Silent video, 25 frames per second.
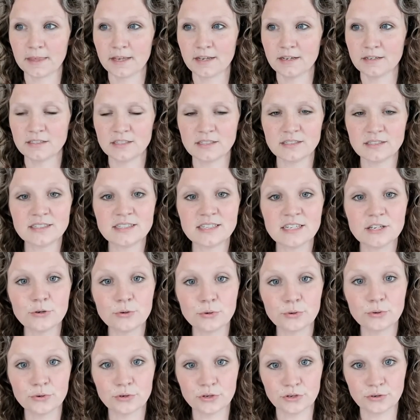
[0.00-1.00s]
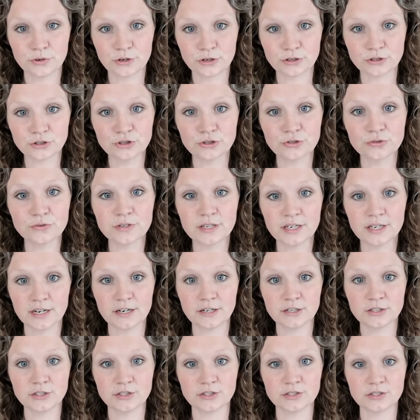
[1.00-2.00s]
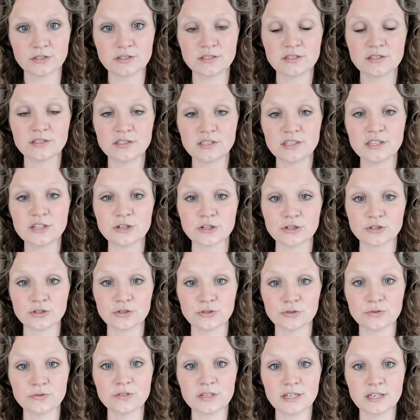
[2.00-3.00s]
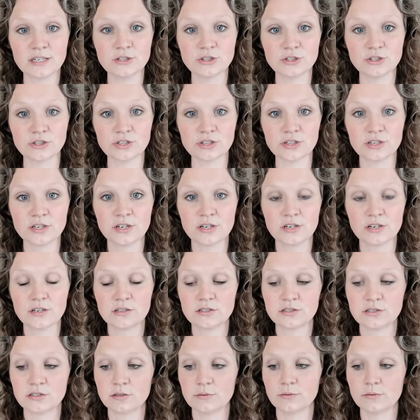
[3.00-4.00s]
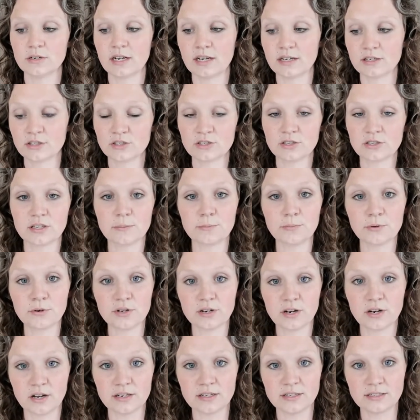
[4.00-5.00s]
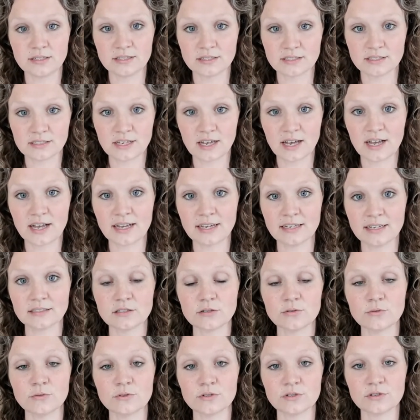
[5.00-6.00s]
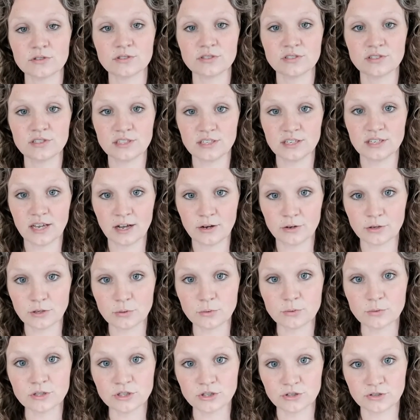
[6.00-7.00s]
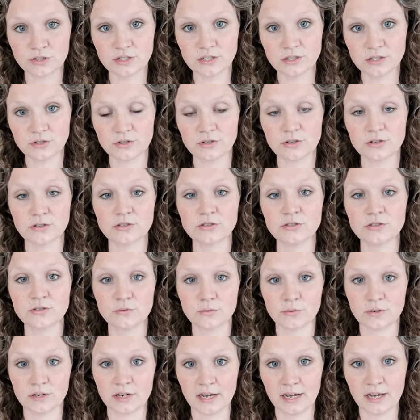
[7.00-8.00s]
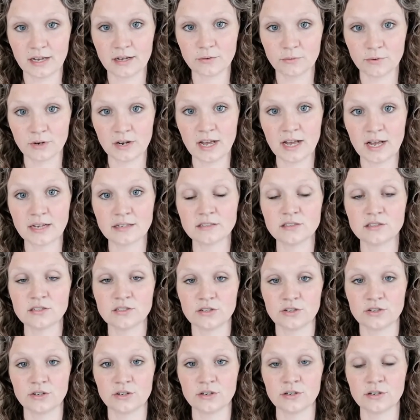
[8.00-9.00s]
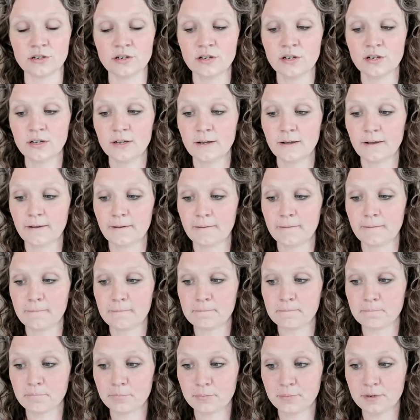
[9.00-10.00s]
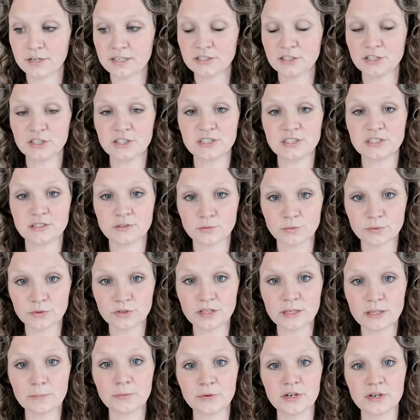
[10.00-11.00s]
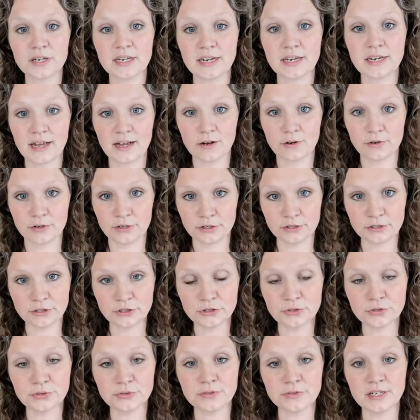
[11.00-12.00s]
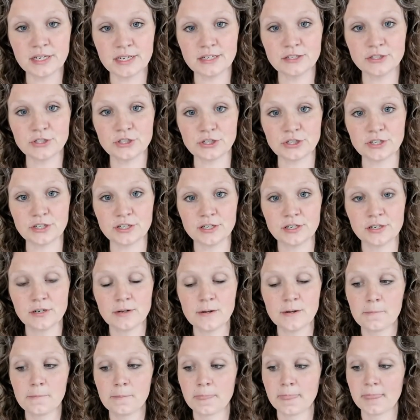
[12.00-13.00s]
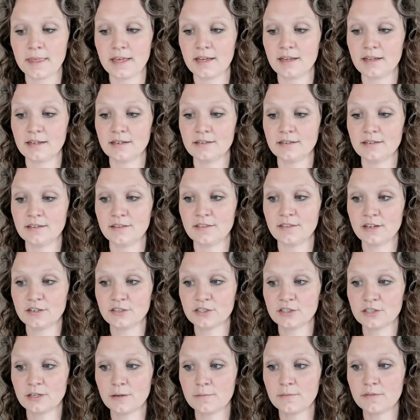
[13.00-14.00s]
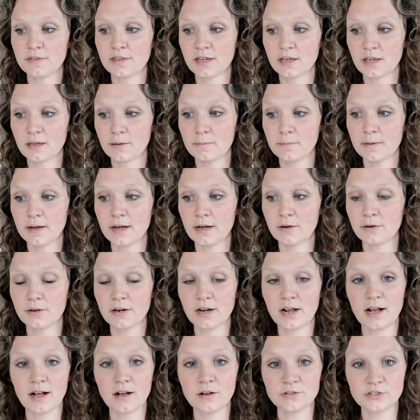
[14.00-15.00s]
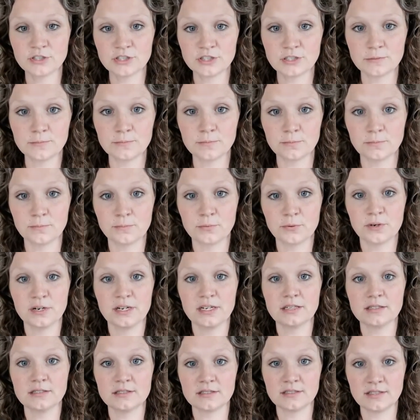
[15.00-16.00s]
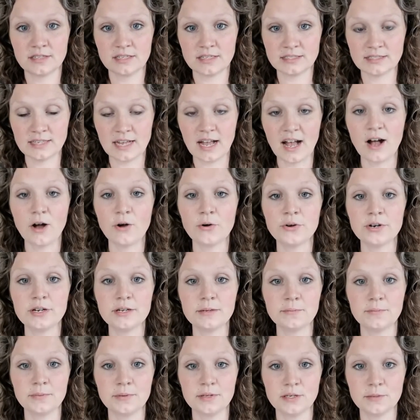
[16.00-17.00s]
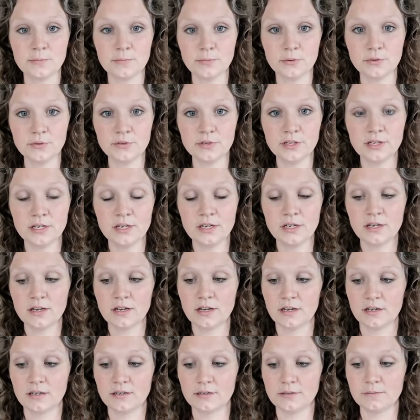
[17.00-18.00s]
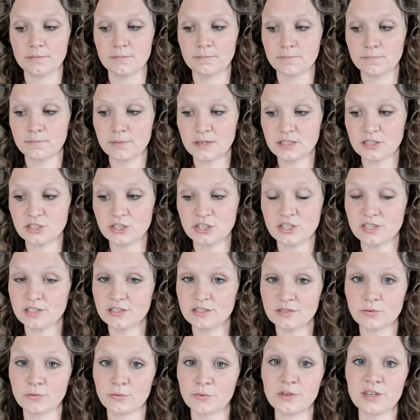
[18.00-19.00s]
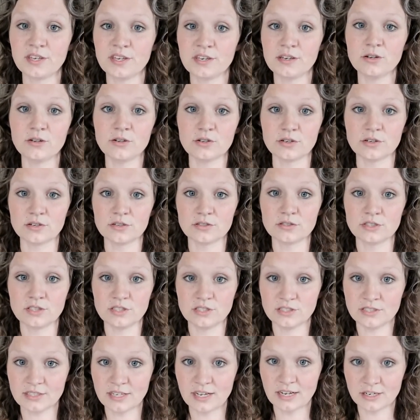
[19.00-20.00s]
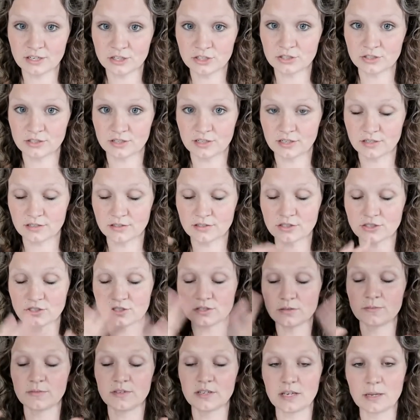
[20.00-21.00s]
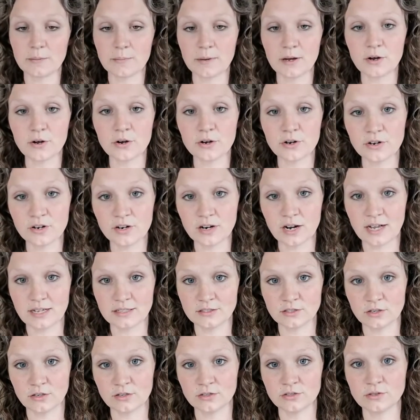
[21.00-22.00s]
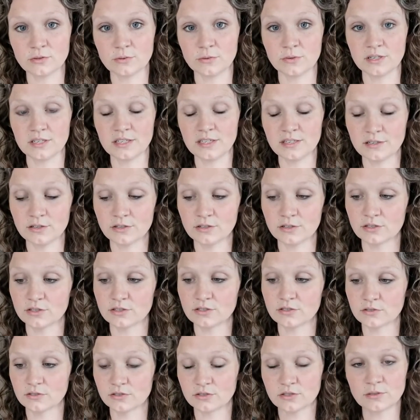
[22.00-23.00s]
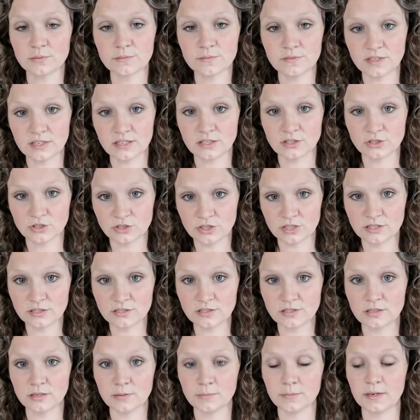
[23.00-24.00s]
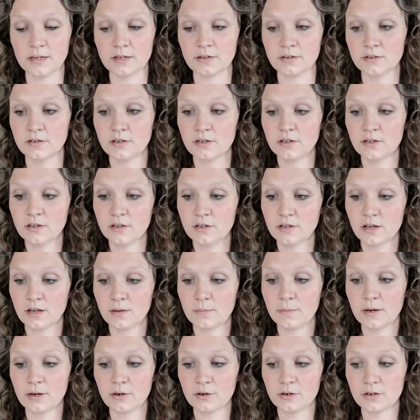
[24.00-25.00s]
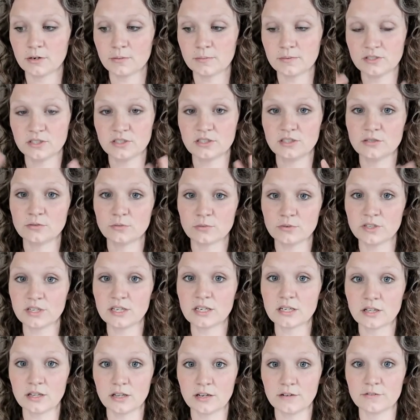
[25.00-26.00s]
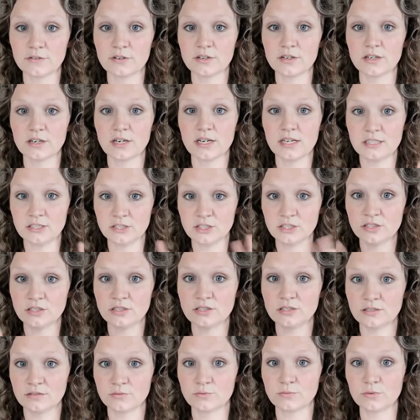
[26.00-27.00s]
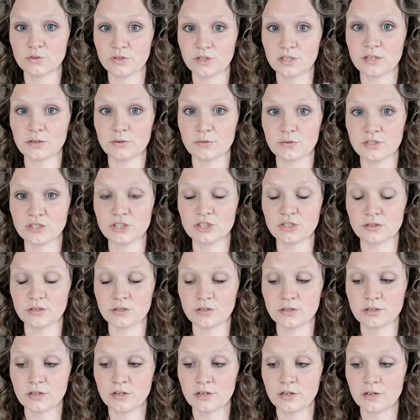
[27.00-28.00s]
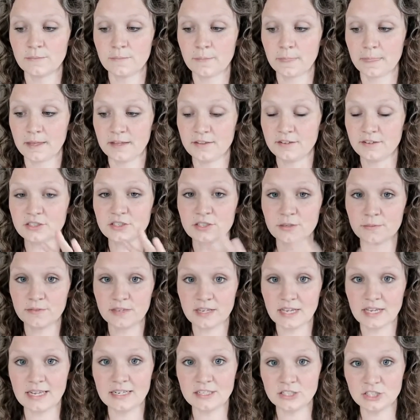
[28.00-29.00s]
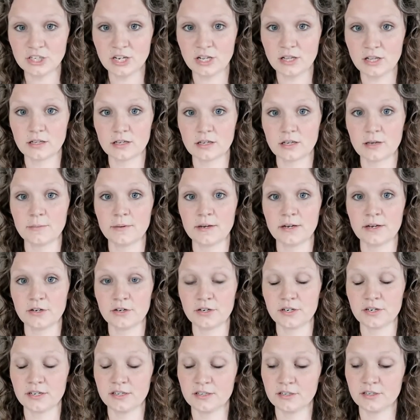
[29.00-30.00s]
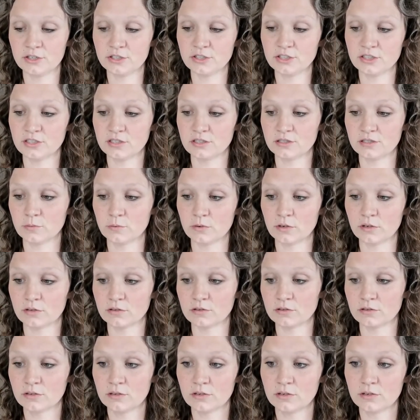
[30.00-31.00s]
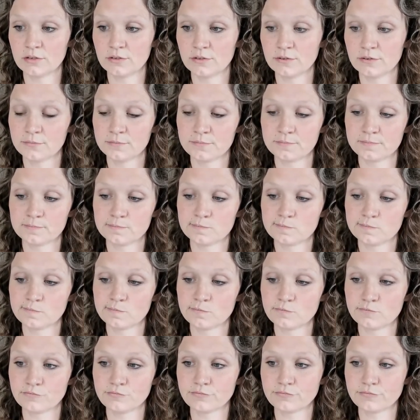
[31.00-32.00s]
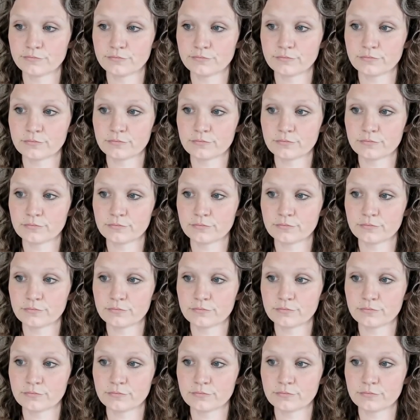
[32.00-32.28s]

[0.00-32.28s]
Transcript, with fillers: to see who your true character, to see your true nature, she would actually put on a disguise in order to see how you would treat her, to react to her. But she's really bringing out your true nature. And there's something about how she brings things out in people, but she's a healer. She's actually, there's something about her as also a healer. So there's something tricksy about her, but she's really clever and she's really original. And there's something angelic about her energy as well. I